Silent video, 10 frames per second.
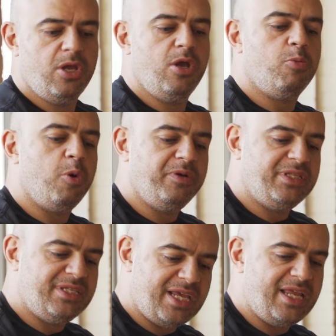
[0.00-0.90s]
What we
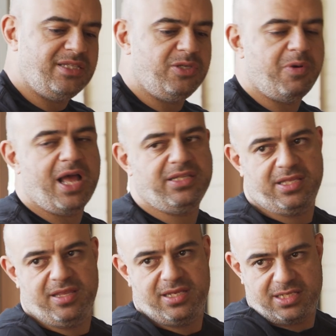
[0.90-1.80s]
decided to add to
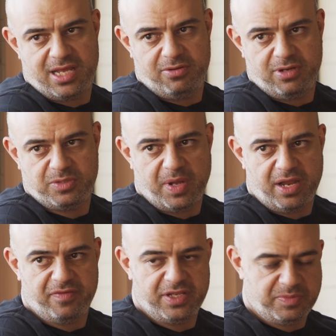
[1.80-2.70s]
this now as part
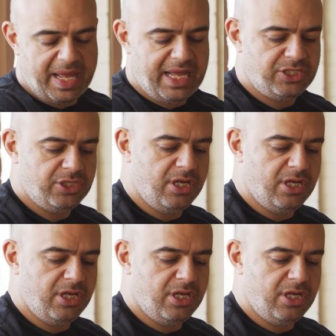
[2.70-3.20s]
of this patch